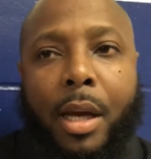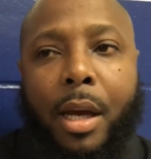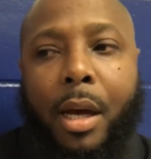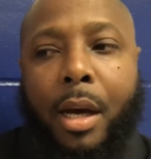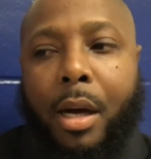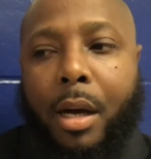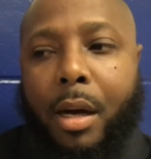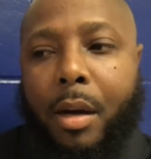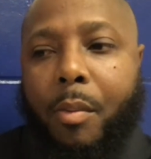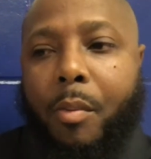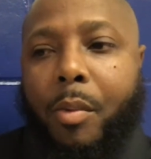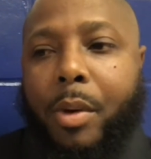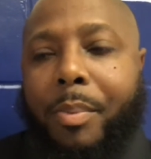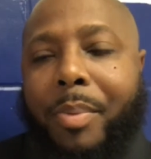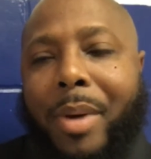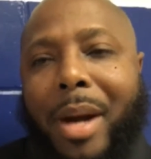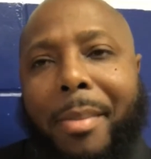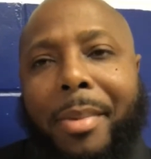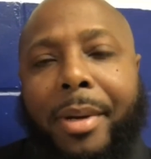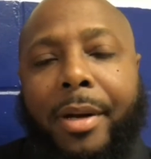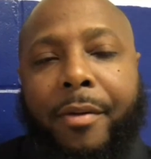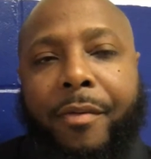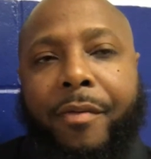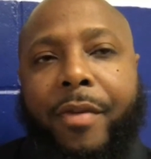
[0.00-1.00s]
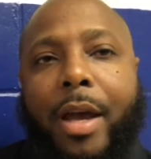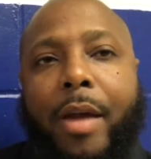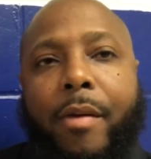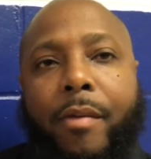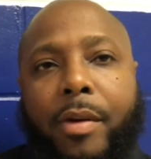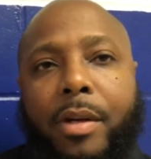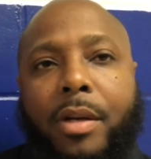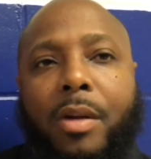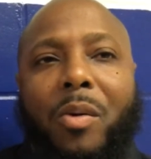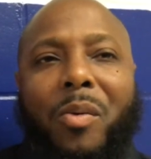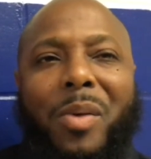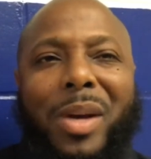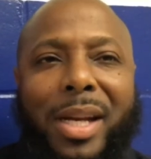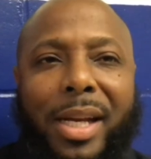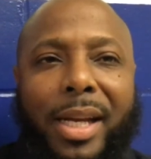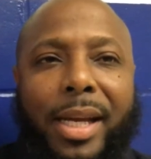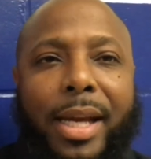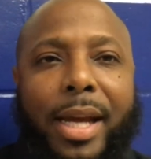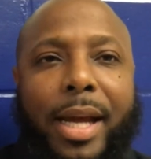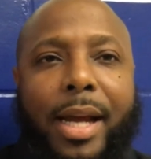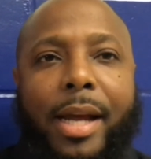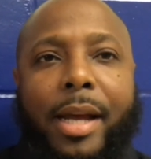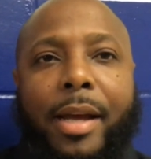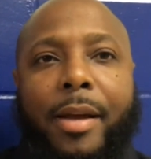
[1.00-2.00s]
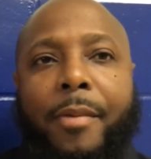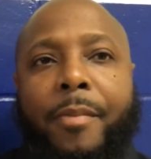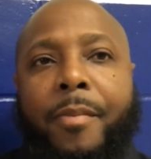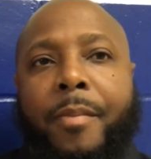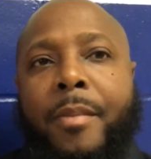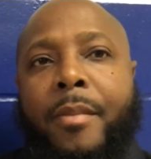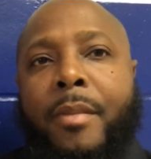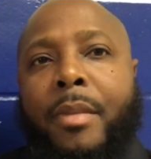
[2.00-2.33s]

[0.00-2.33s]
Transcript: um, we're probably the favorite to win the game.